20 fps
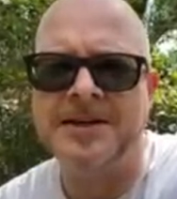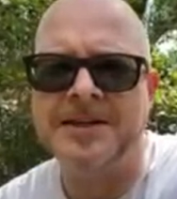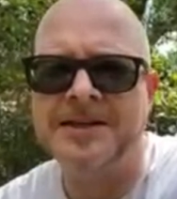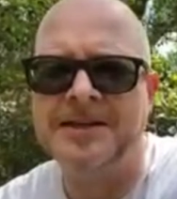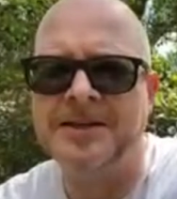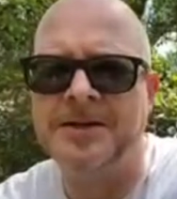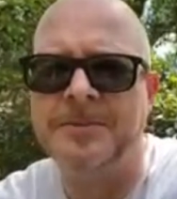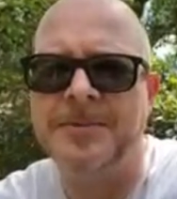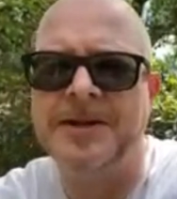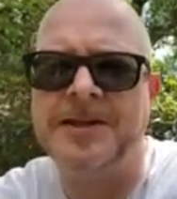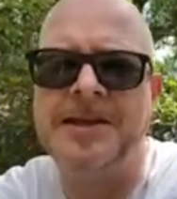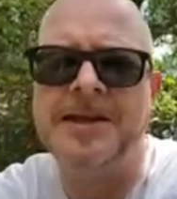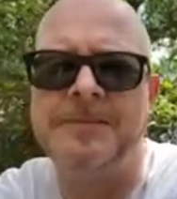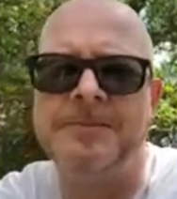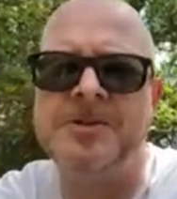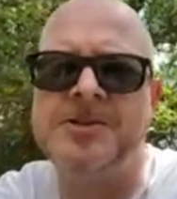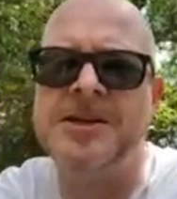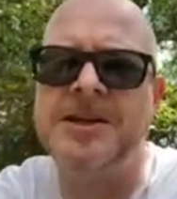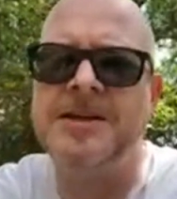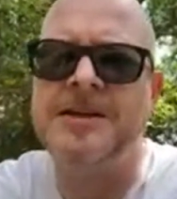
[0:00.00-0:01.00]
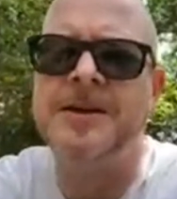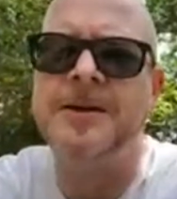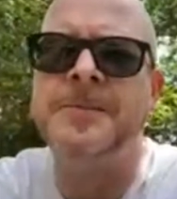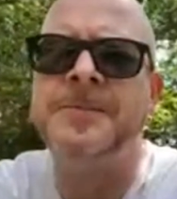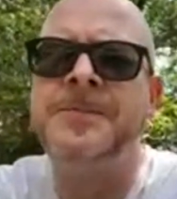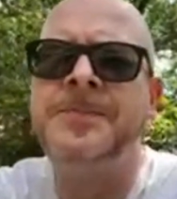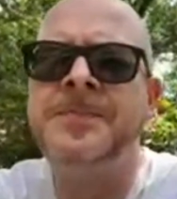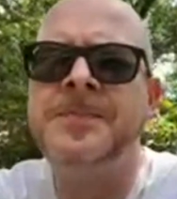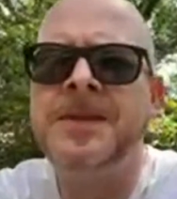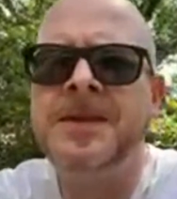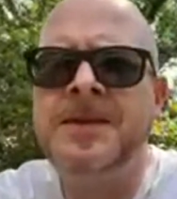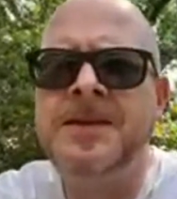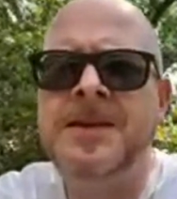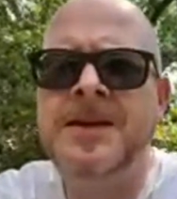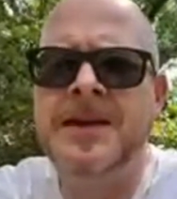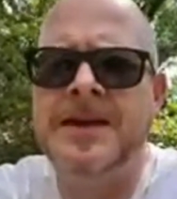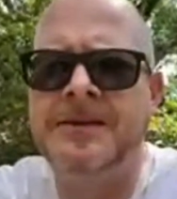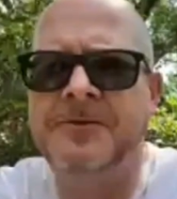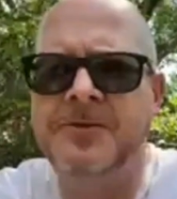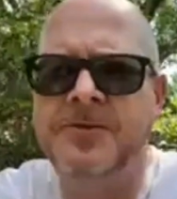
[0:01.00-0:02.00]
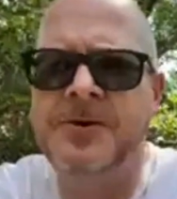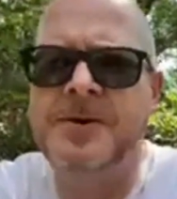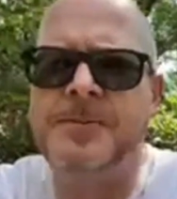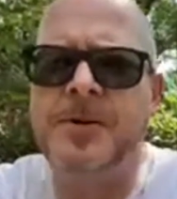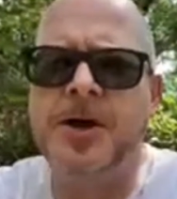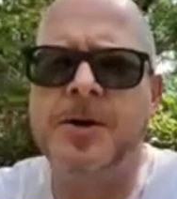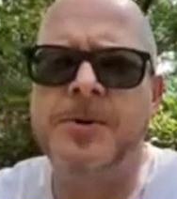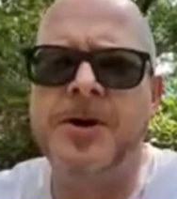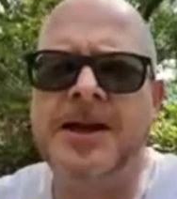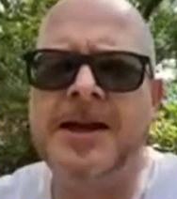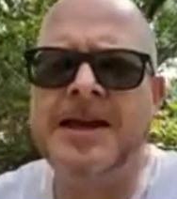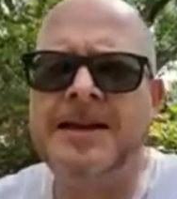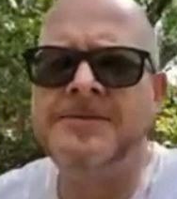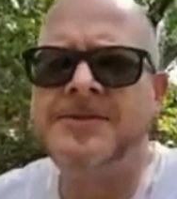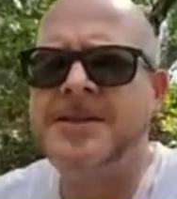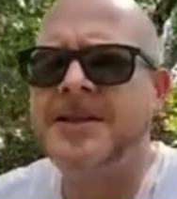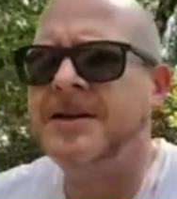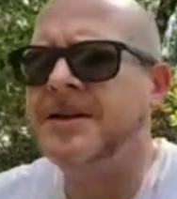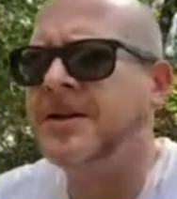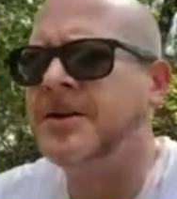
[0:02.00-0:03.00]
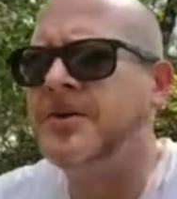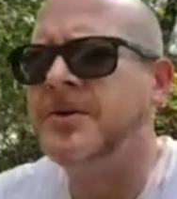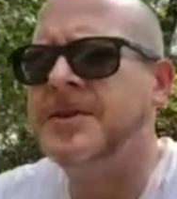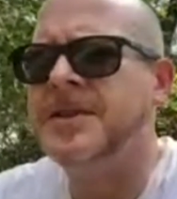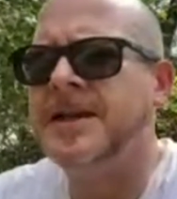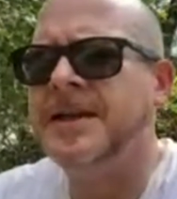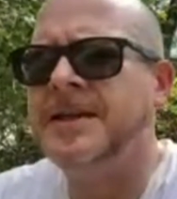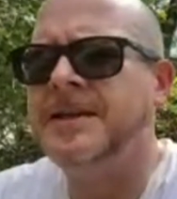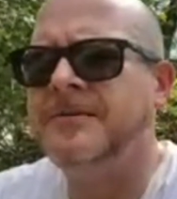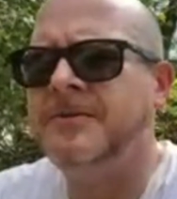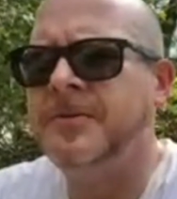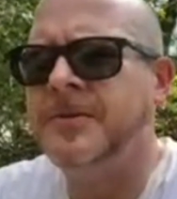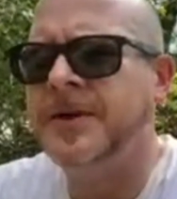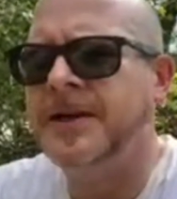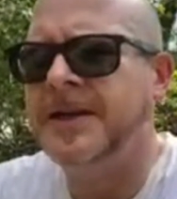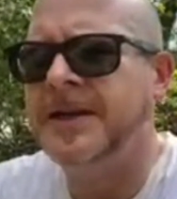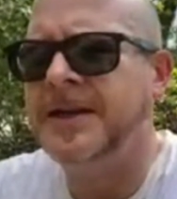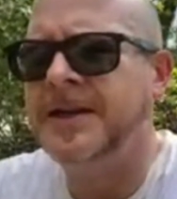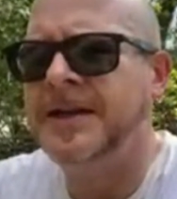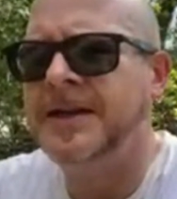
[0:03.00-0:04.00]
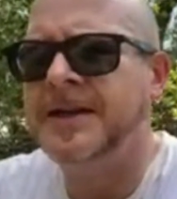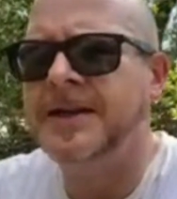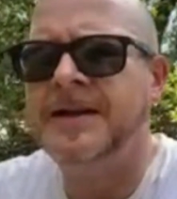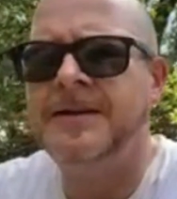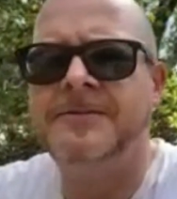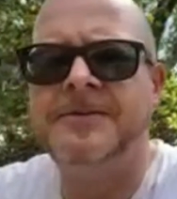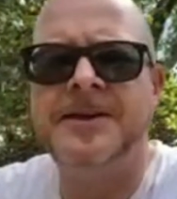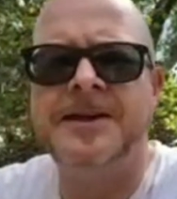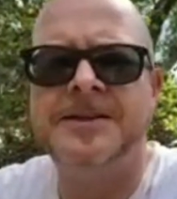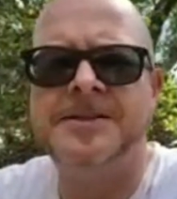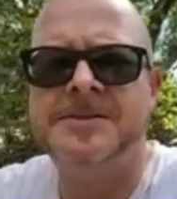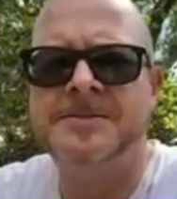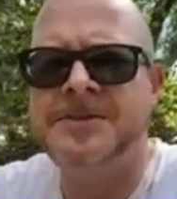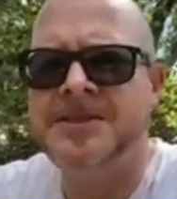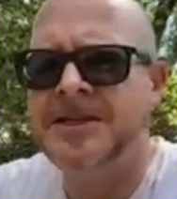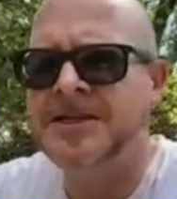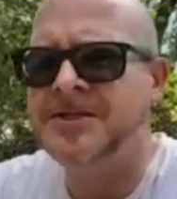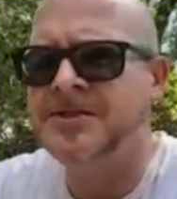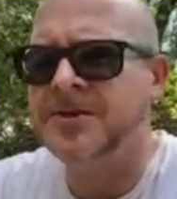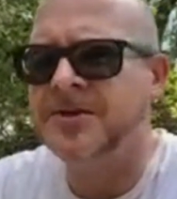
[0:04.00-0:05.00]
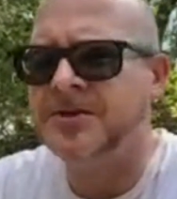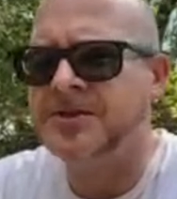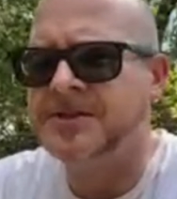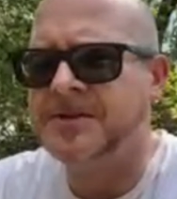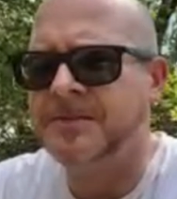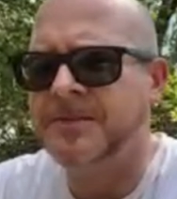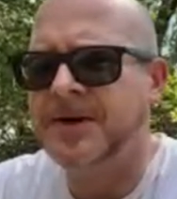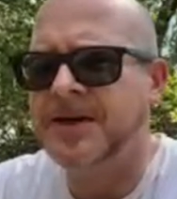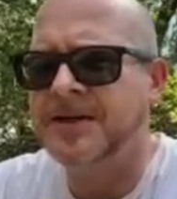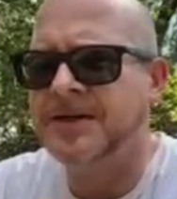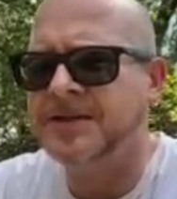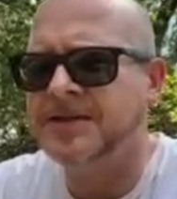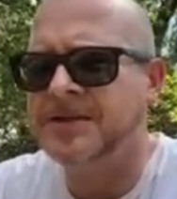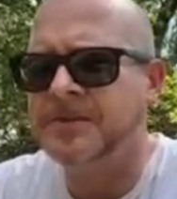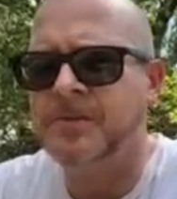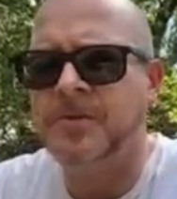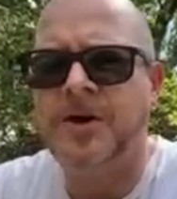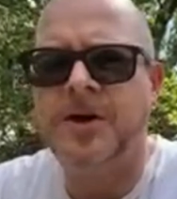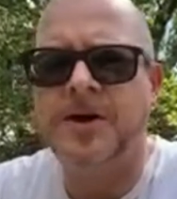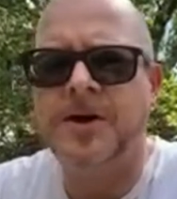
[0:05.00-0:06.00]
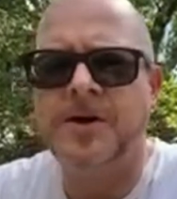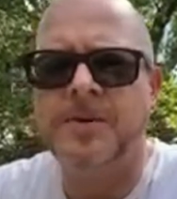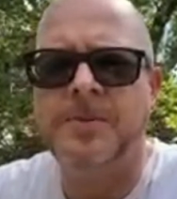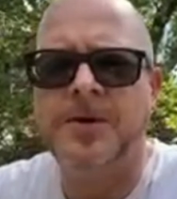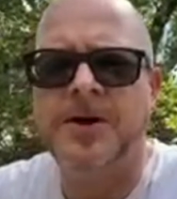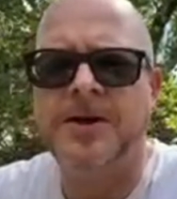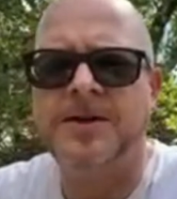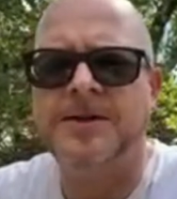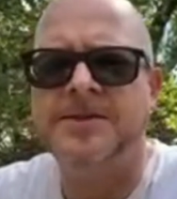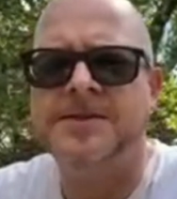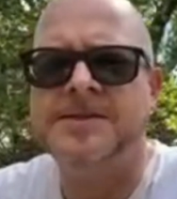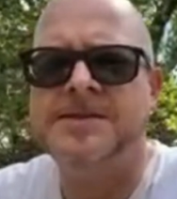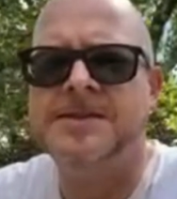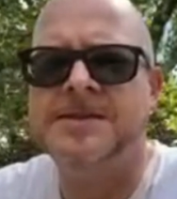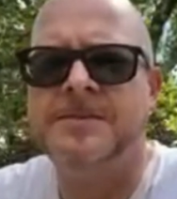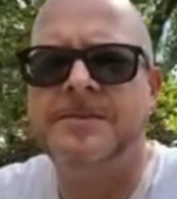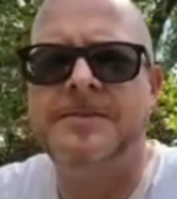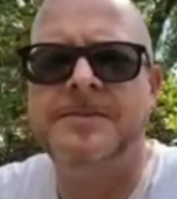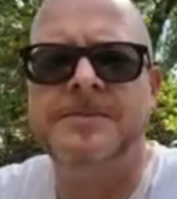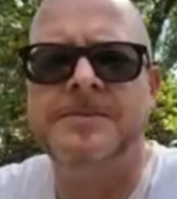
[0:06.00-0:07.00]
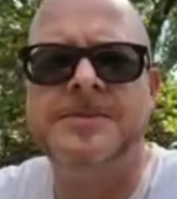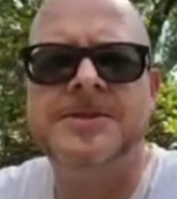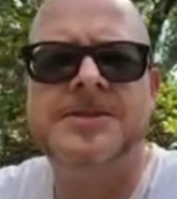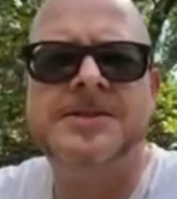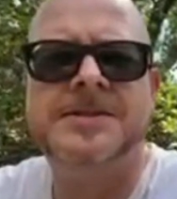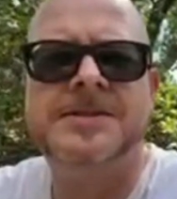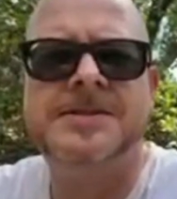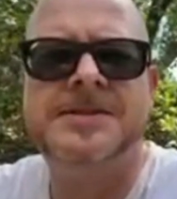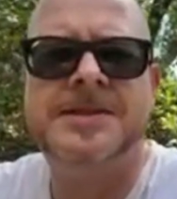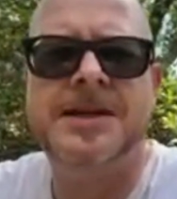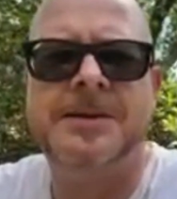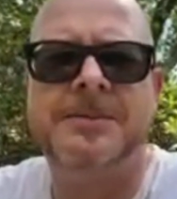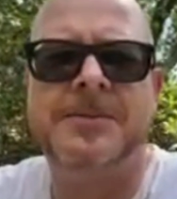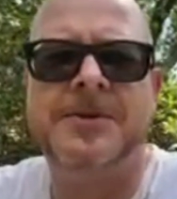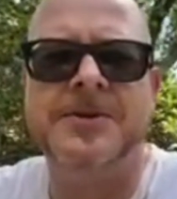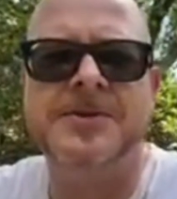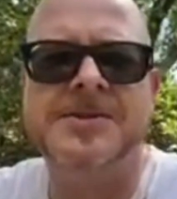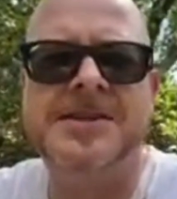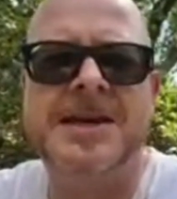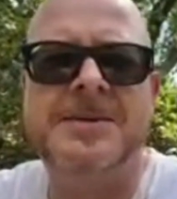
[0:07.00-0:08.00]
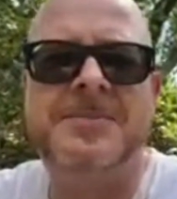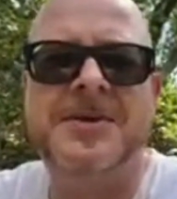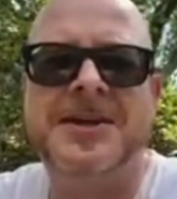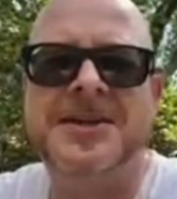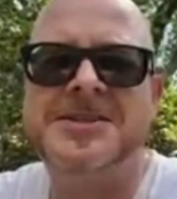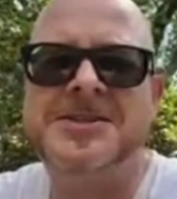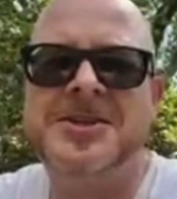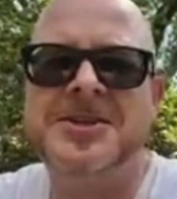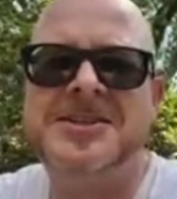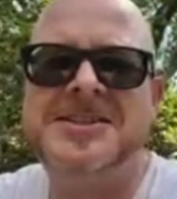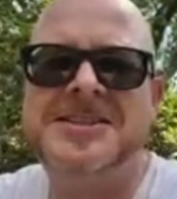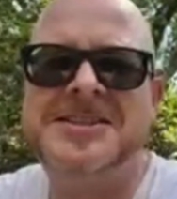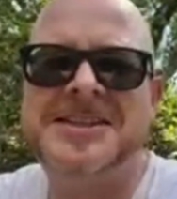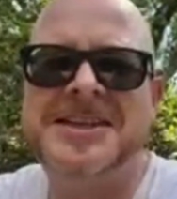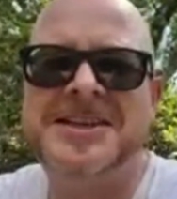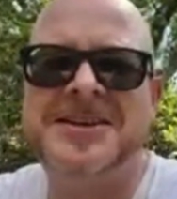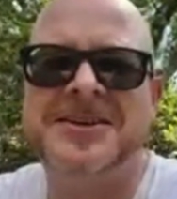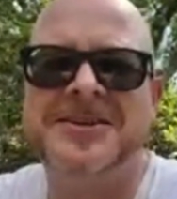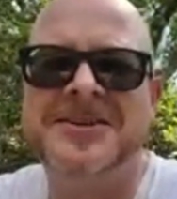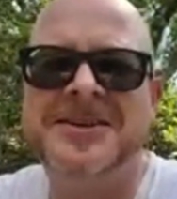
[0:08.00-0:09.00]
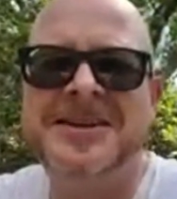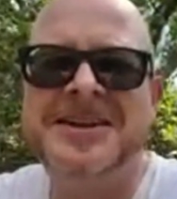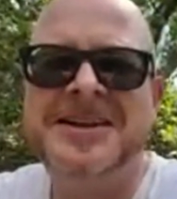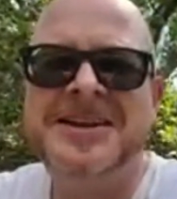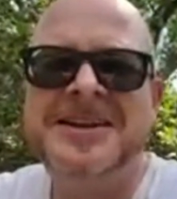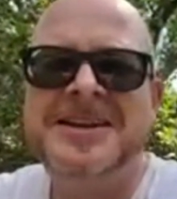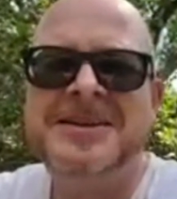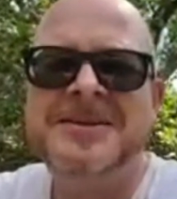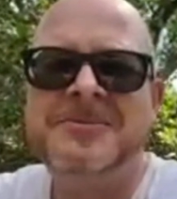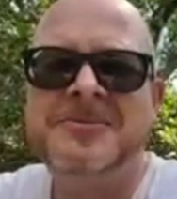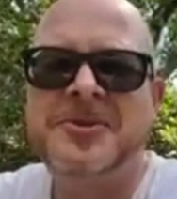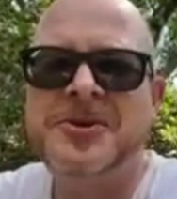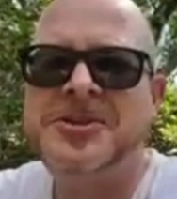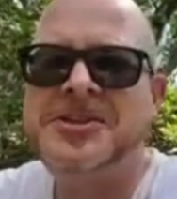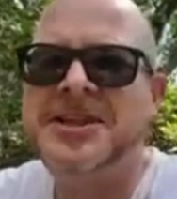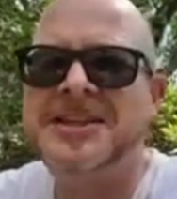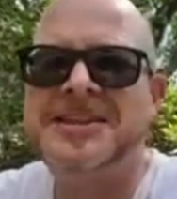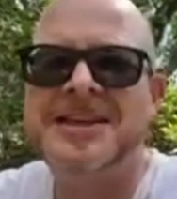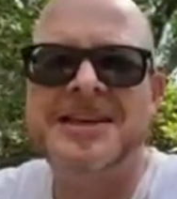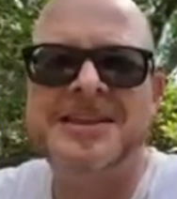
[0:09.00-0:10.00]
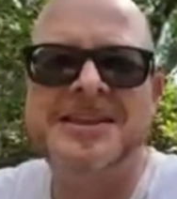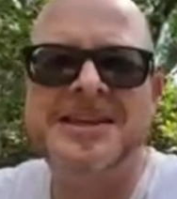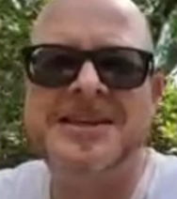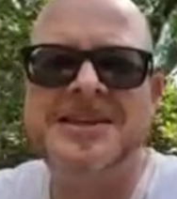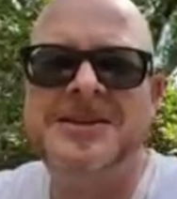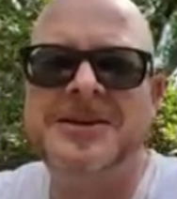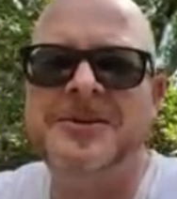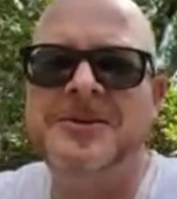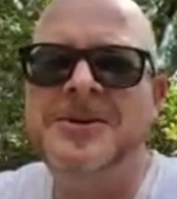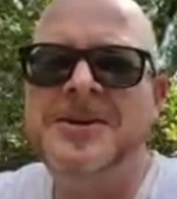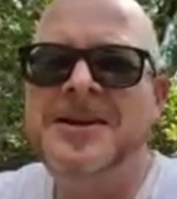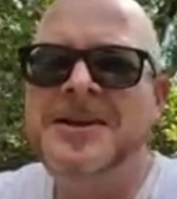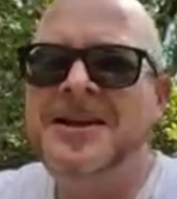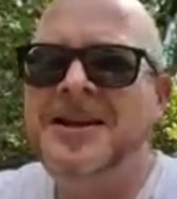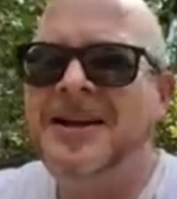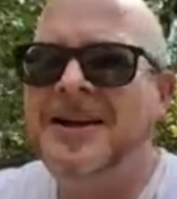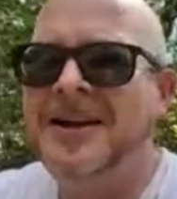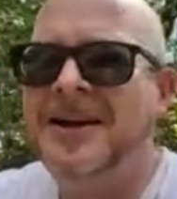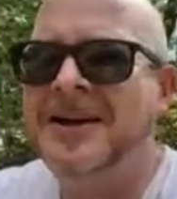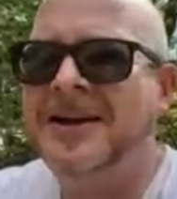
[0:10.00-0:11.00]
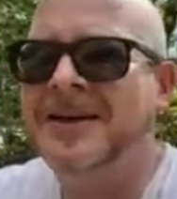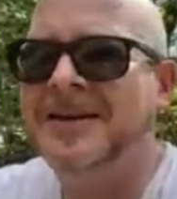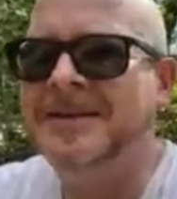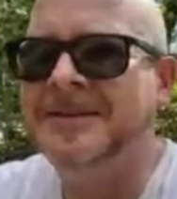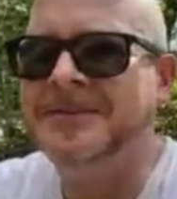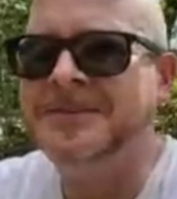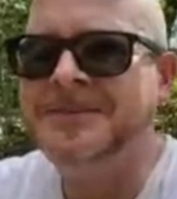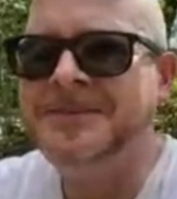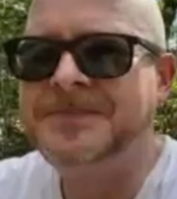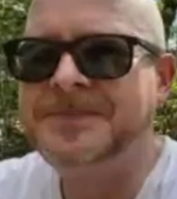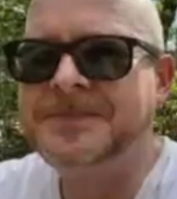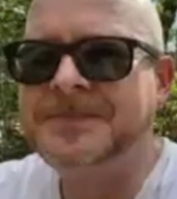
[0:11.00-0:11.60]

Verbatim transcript: going to get a little bit of camera shake here. I have three Barber Halves that are going to go in that giveaway. I've got some T-shirts, some mugs, some water bottles, some tumblers. Hey, Billy, it's good to see you. Appreciate that. Thank you. Um,